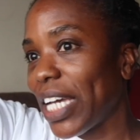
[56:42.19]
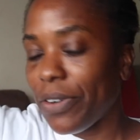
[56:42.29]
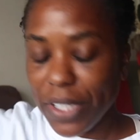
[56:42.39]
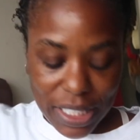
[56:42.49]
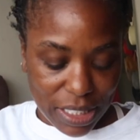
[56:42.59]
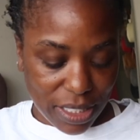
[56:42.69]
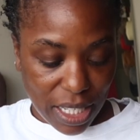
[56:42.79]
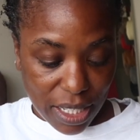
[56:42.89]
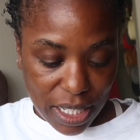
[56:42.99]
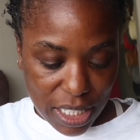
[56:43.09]
outings.
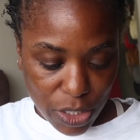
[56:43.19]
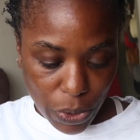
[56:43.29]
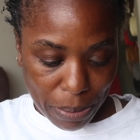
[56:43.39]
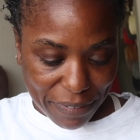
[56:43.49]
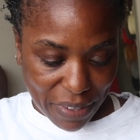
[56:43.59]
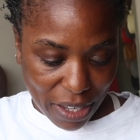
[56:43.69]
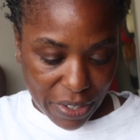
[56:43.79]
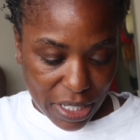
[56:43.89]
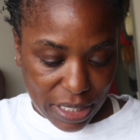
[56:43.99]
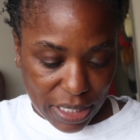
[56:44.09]
It's one of my
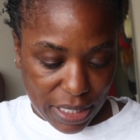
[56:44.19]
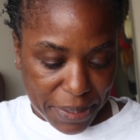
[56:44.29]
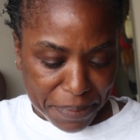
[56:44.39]
favorites.